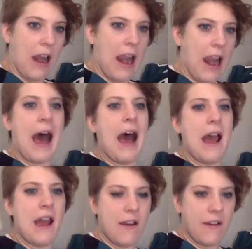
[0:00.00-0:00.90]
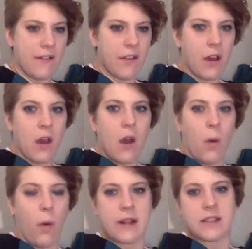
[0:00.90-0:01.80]
live.
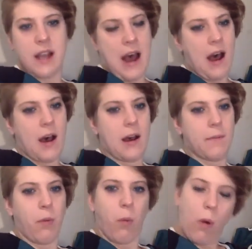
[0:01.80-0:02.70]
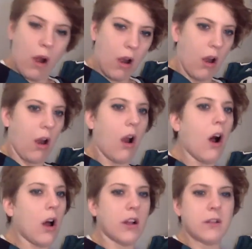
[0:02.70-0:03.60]
What's up,
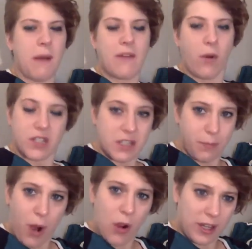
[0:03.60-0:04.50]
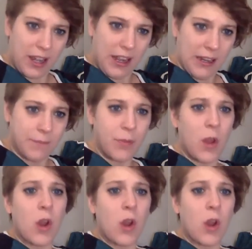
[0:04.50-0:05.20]
world? My voice is broken.